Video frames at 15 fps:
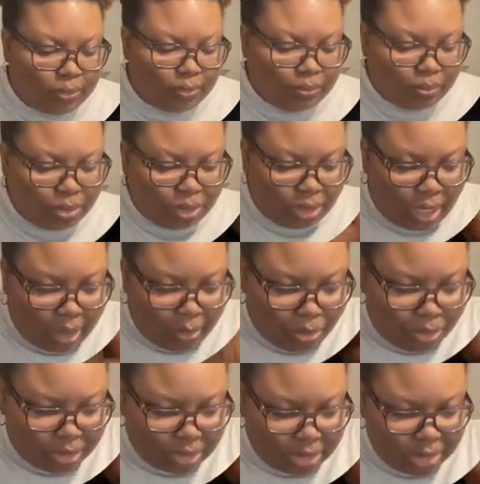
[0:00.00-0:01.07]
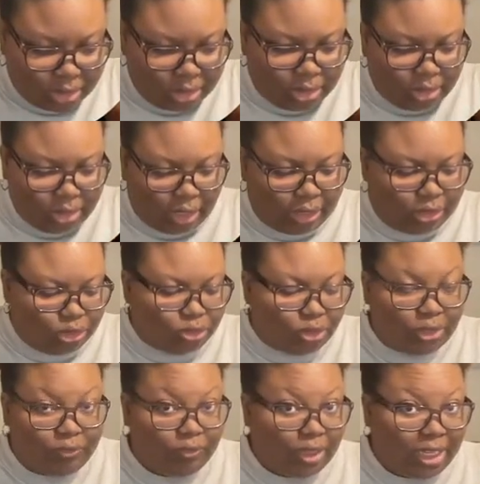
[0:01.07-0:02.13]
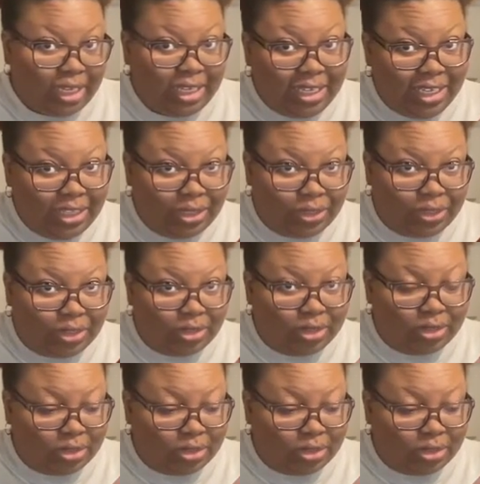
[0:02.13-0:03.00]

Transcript: but hot press isn't like straight flat either.